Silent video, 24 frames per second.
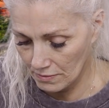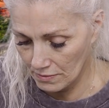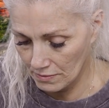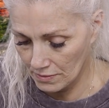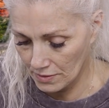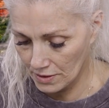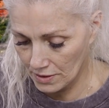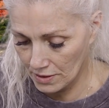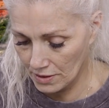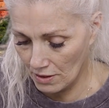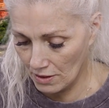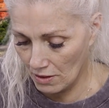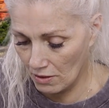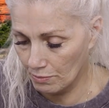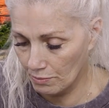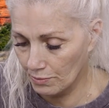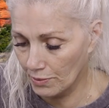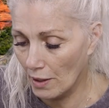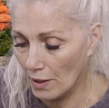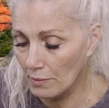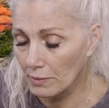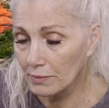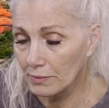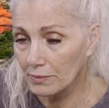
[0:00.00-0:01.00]
So
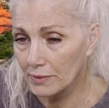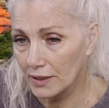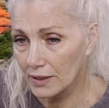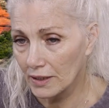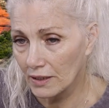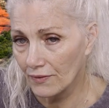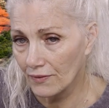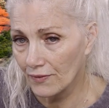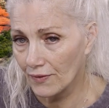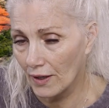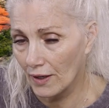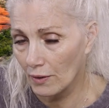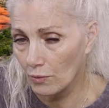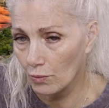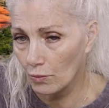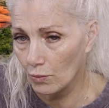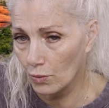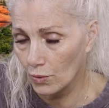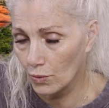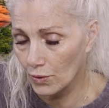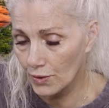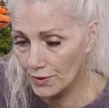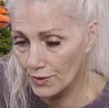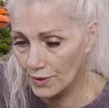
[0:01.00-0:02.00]
probably if I
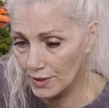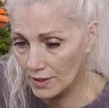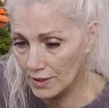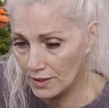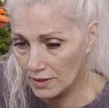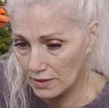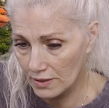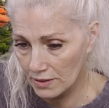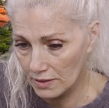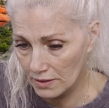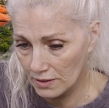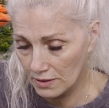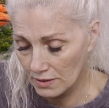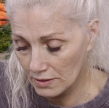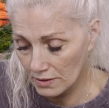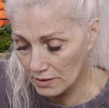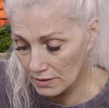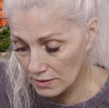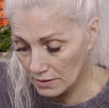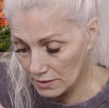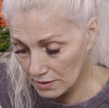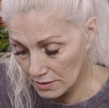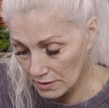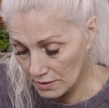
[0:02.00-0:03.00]
wore this
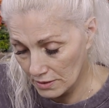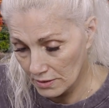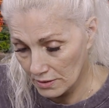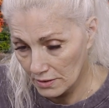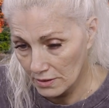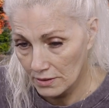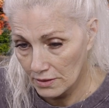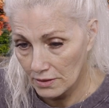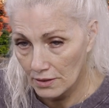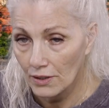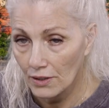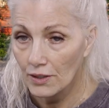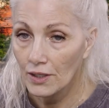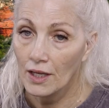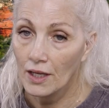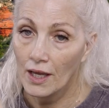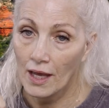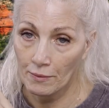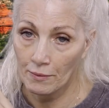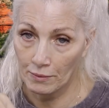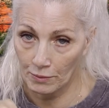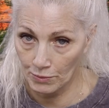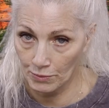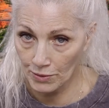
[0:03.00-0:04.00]

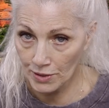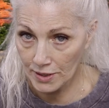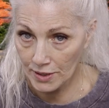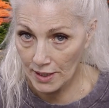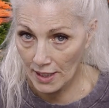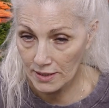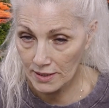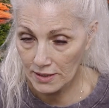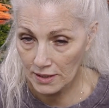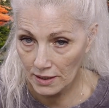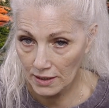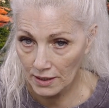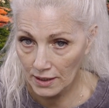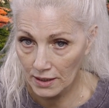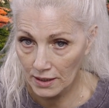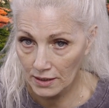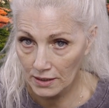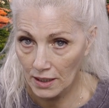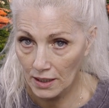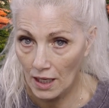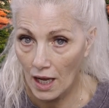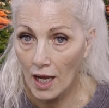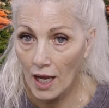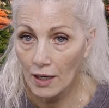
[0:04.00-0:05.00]
and we weren't testing it,
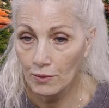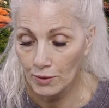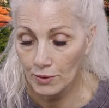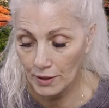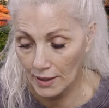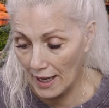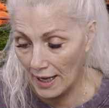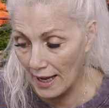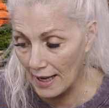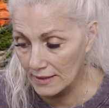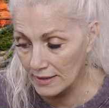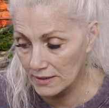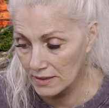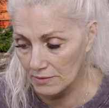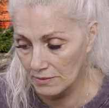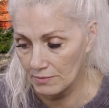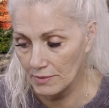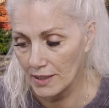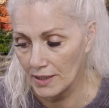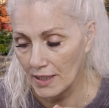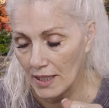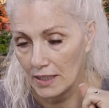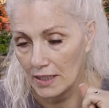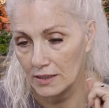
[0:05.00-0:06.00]
I would add some
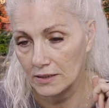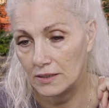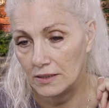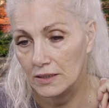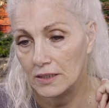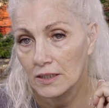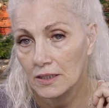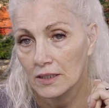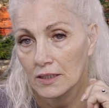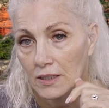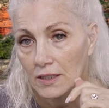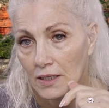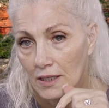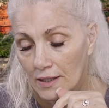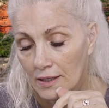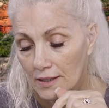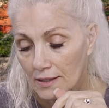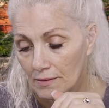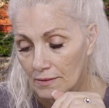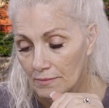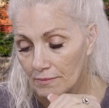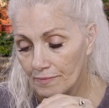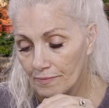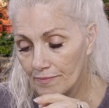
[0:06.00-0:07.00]
of that,
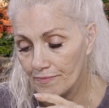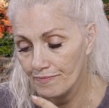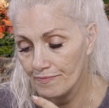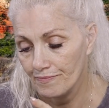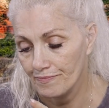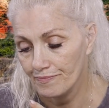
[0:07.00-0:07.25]
um,